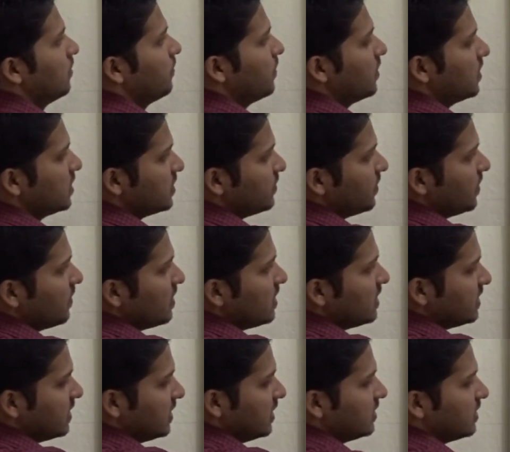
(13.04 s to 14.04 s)
First we will
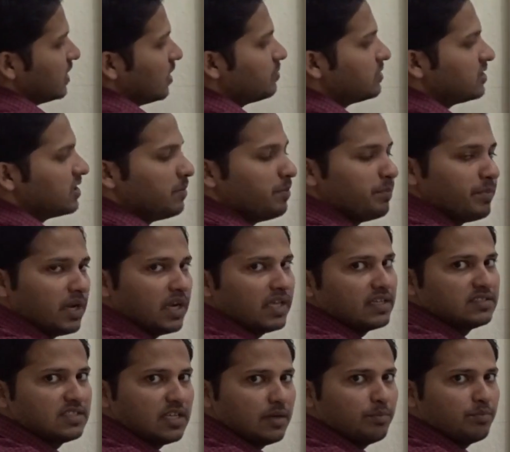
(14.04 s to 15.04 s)
see some simple
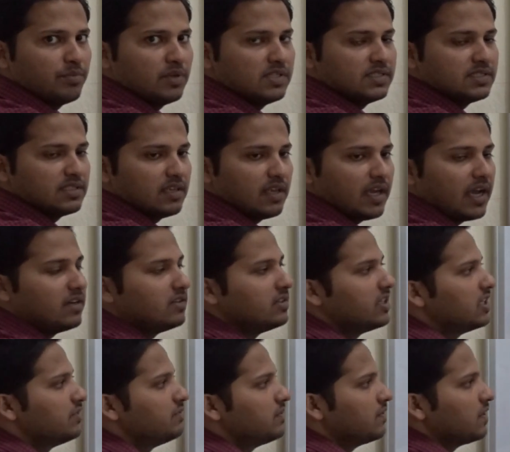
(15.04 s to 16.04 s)
examples and
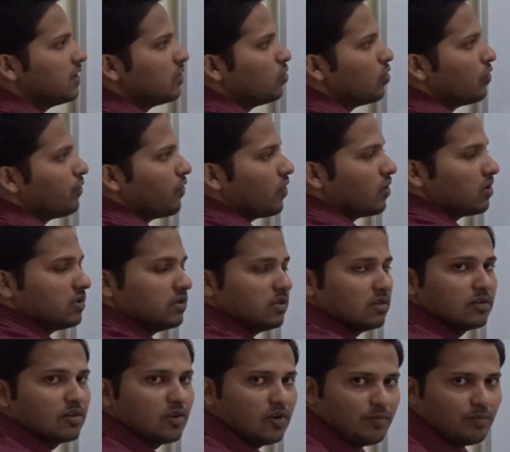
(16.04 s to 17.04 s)
then we will go for a
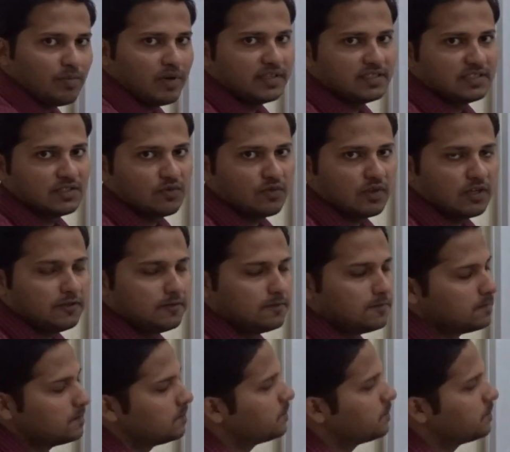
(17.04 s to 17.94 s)
complex one.